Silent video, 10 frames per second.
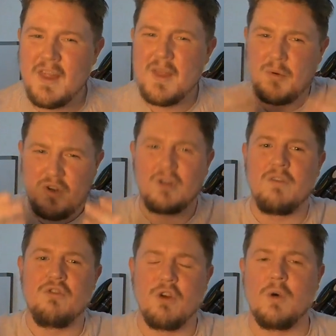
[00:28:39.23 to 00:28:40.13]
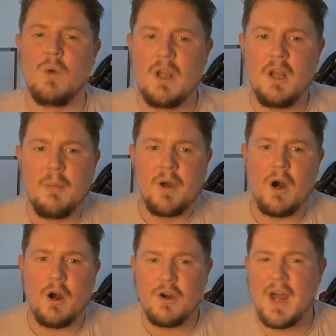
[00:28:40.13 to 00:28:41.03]
The productive struggle one a little bit
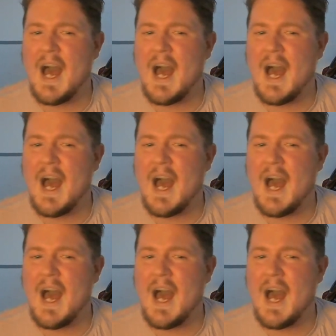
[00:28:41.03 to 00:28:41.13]
harder.